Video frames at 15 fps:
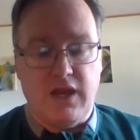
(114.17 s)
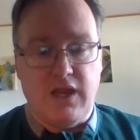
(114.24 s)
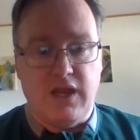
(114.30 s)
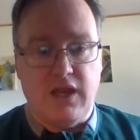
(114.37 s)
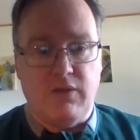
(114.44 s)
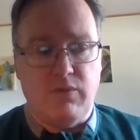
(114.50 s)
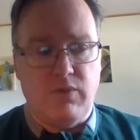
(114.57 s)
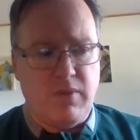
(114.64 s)

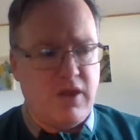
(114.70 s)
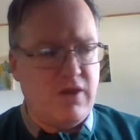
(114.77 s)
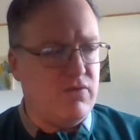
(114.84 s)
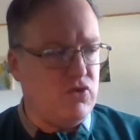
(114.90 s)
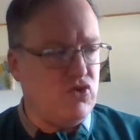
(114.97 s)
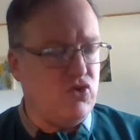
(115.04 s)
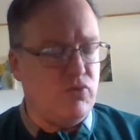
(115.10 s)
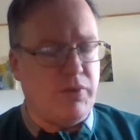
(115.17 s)
and we may
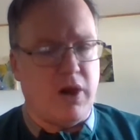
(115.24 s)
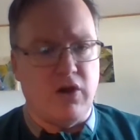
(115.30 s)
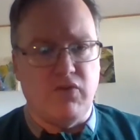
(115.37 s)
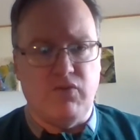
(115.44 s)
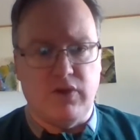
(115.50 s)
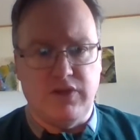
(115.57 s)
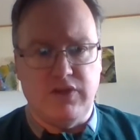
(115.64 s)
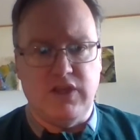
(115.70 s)
even do part
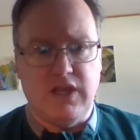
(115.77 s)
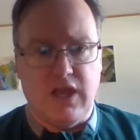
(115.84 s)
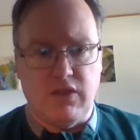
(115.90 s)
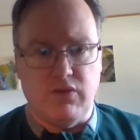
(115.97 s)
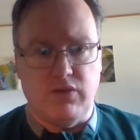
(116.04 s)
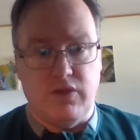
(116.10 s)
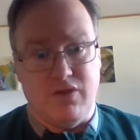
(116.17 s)
of one together